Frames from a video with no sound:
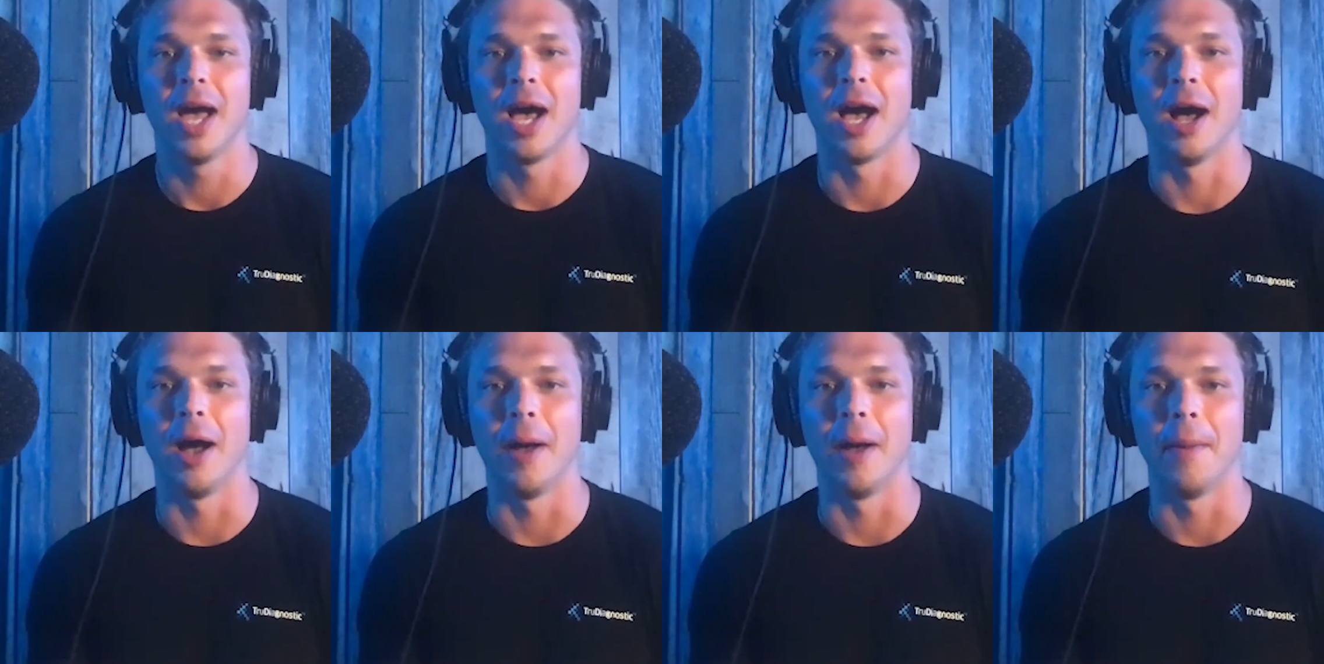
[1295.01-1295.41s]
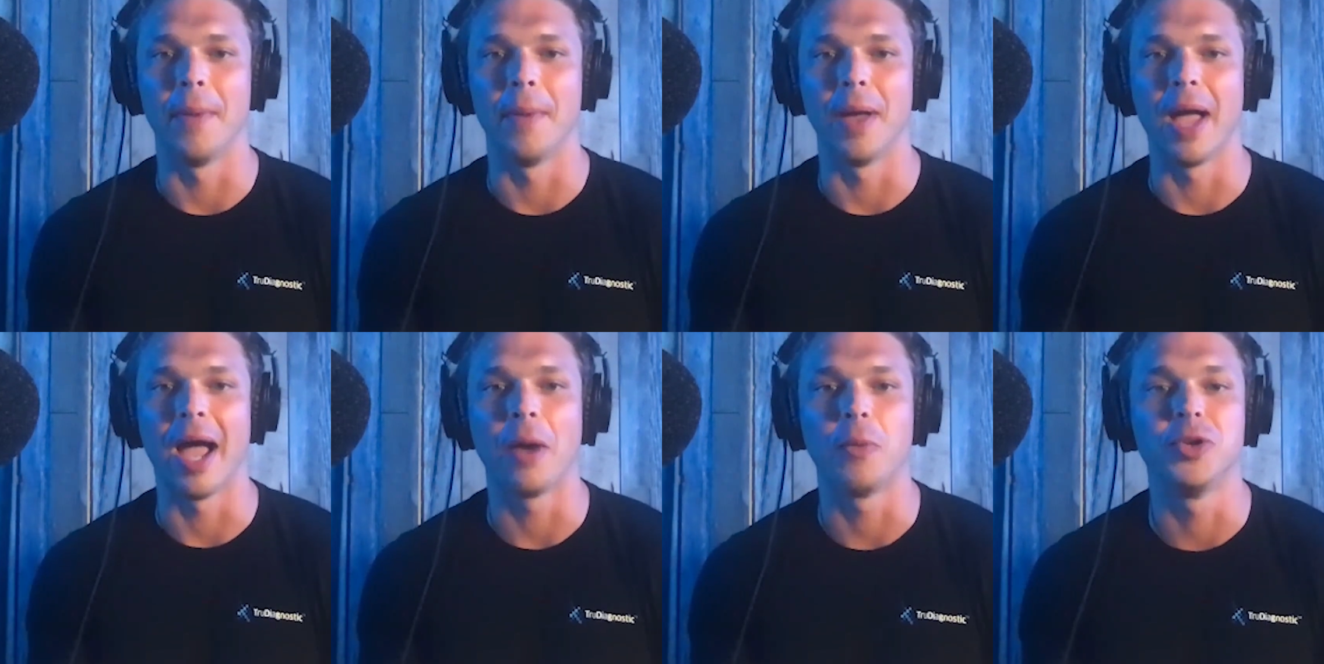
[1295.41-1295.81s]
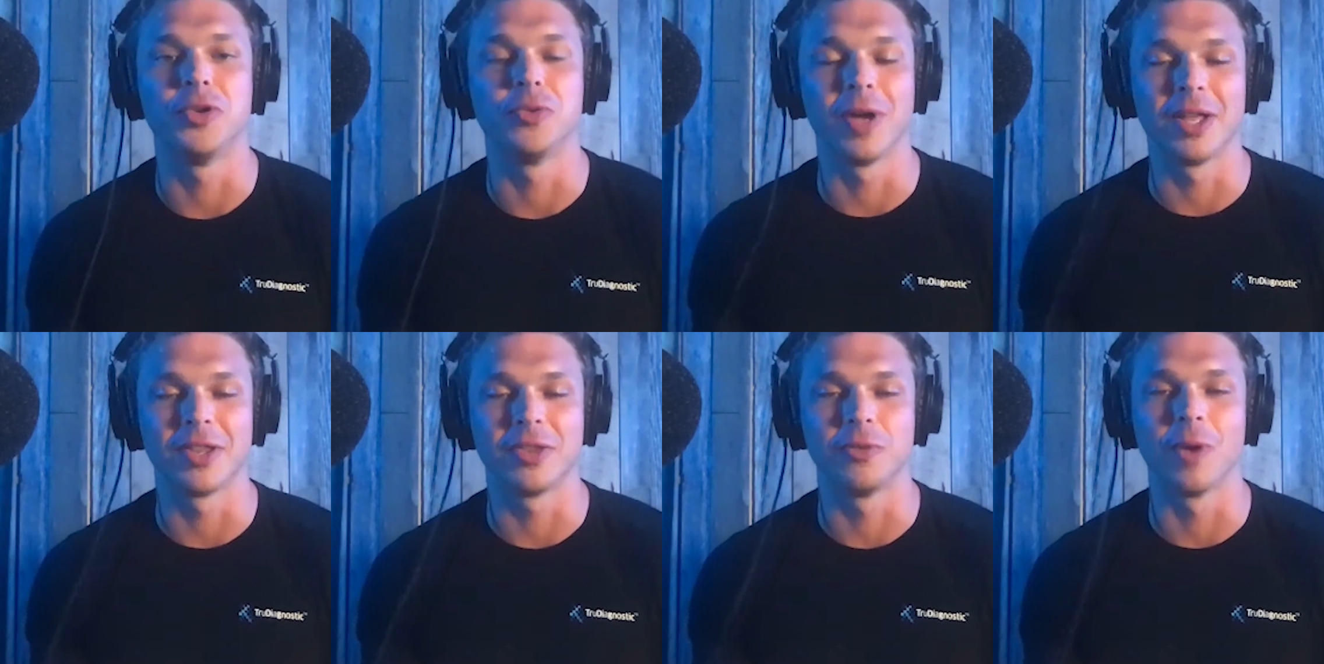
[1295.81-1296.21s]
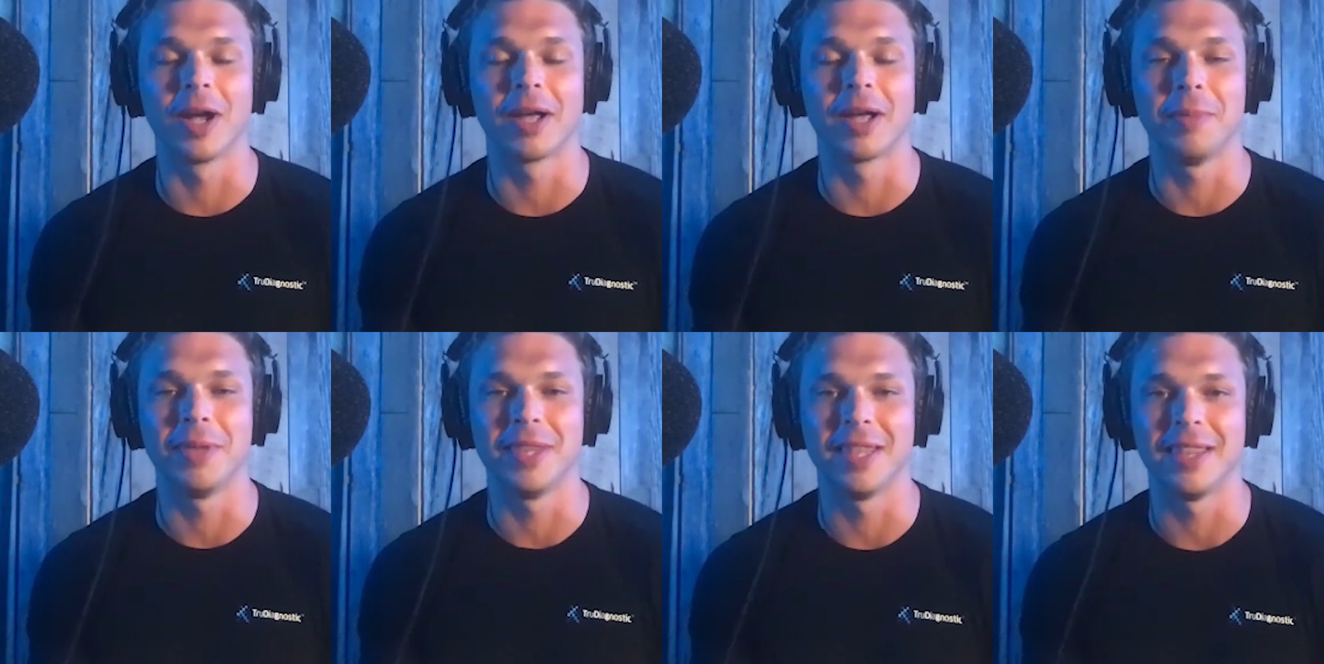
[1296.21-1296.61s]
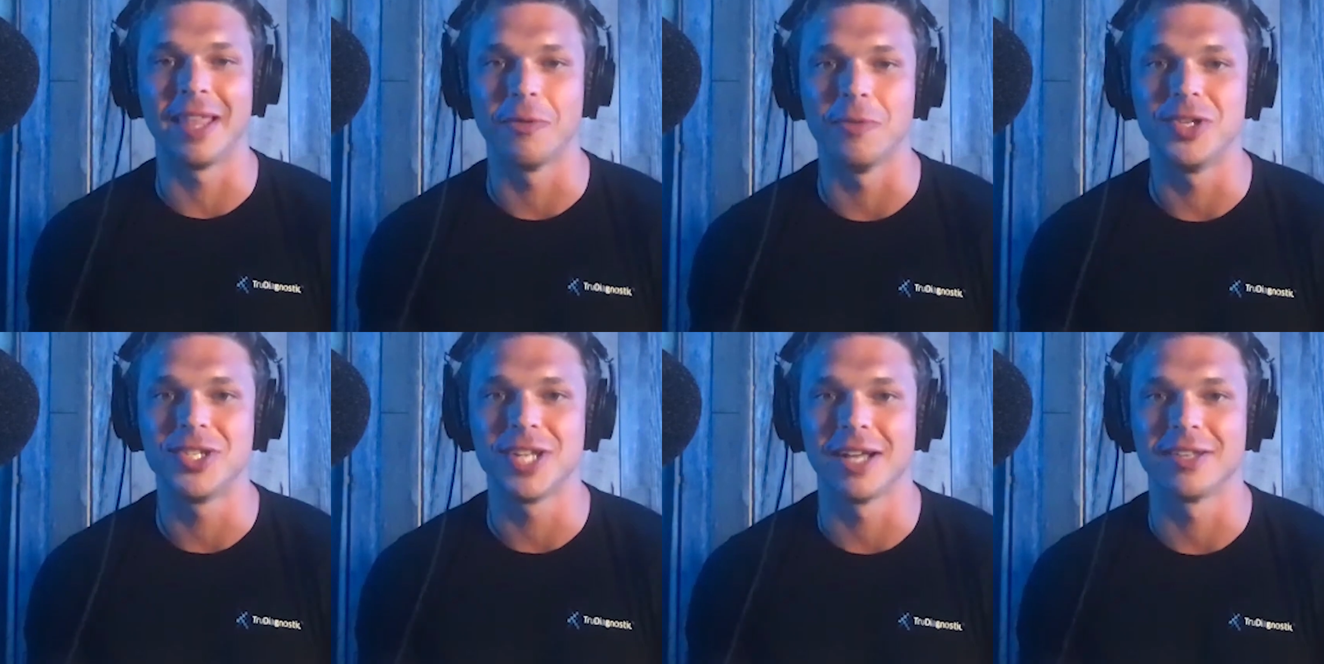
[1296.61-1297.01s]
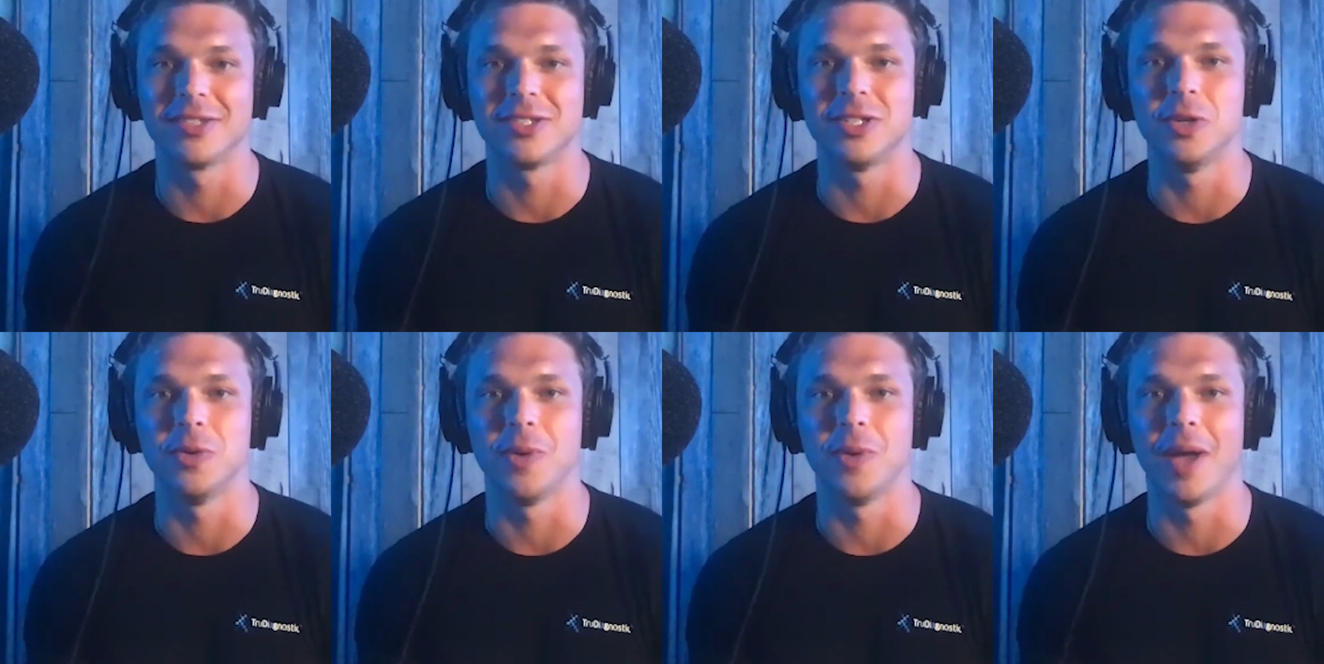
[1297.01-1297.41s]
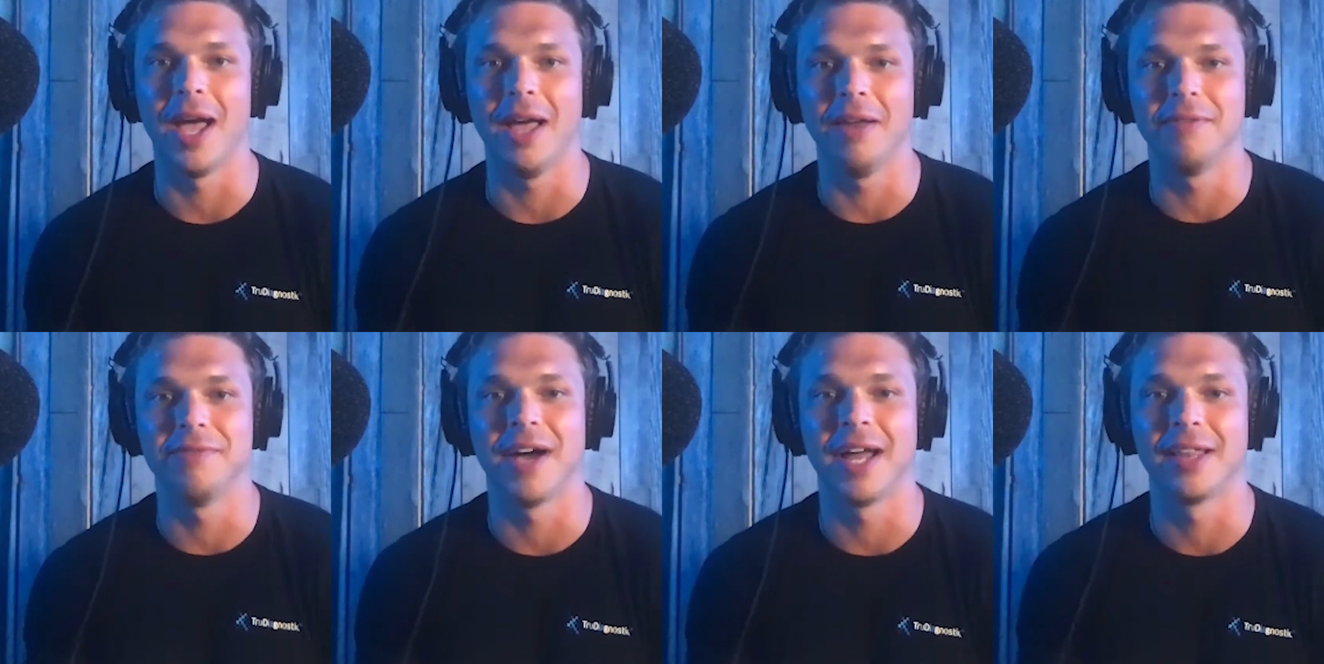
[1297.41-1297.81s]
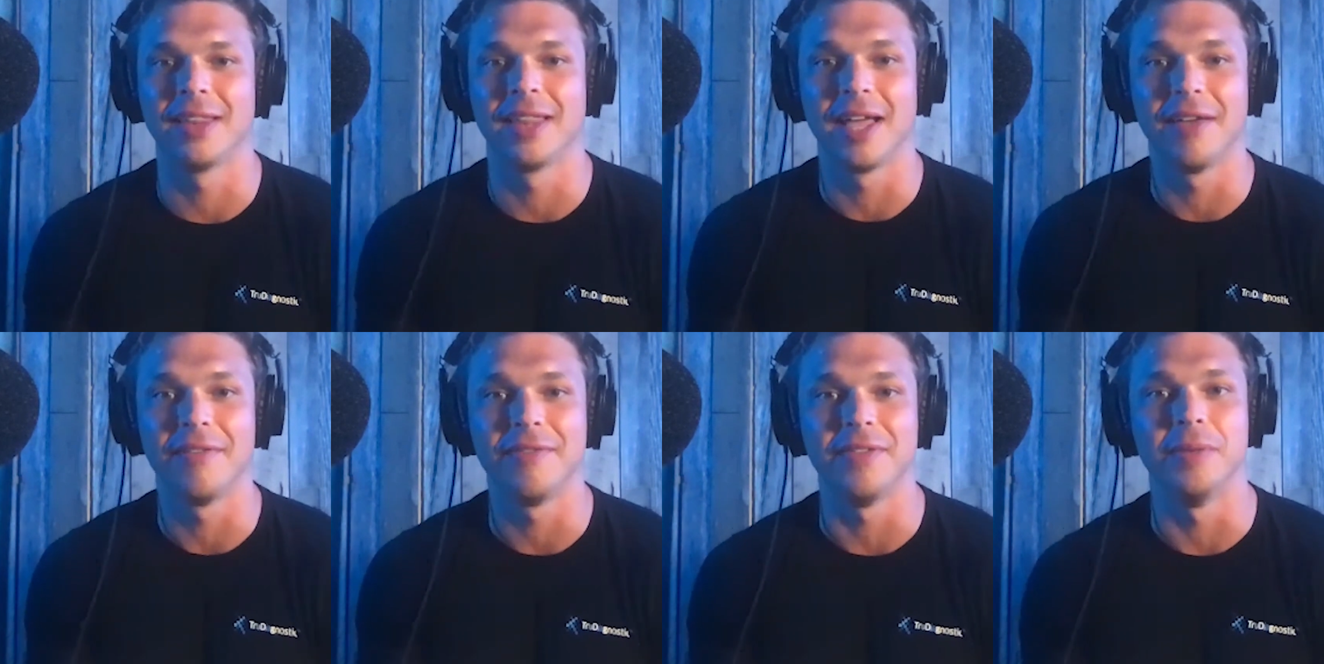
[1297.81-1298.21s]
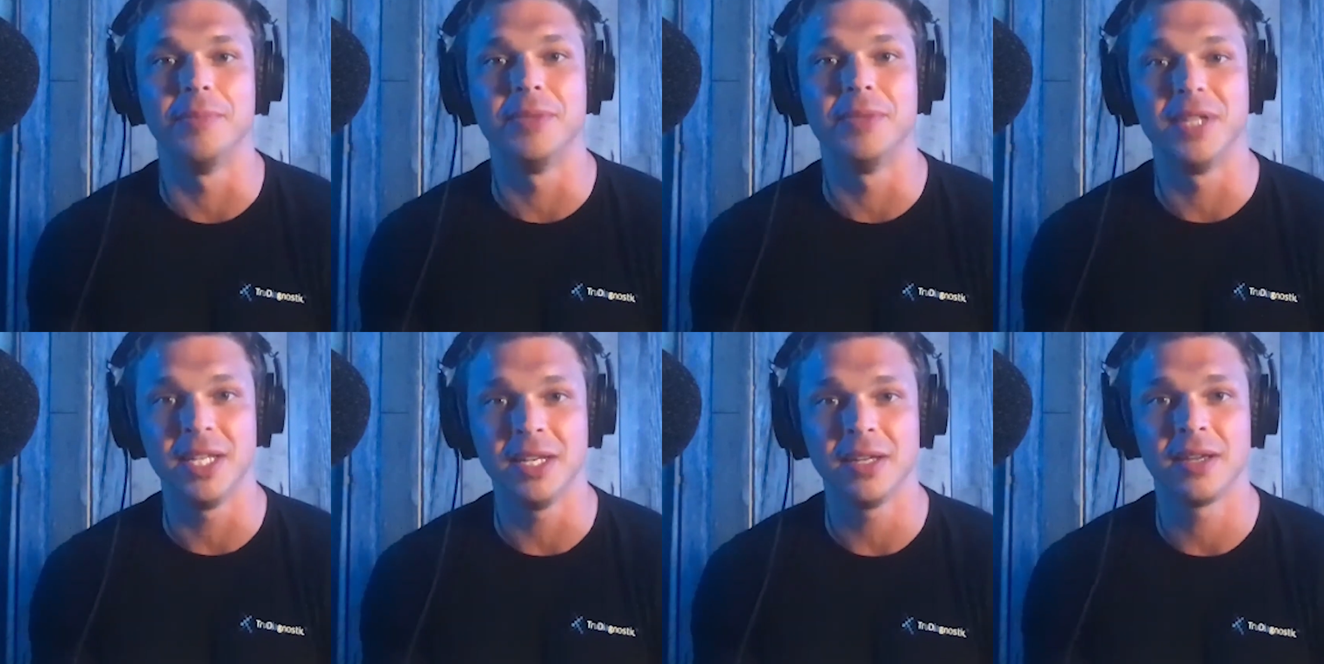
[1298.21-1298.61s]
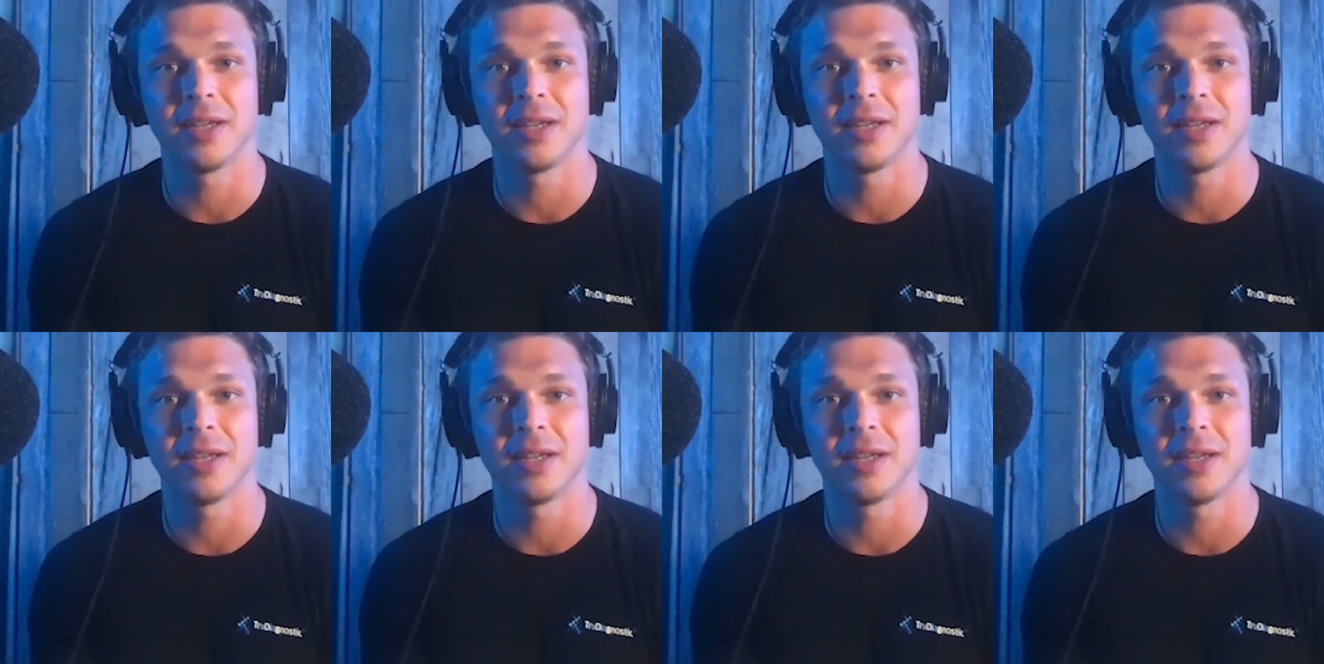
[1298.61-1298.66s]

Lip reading: how would you recommend that they reach out to you at Vitalife MD?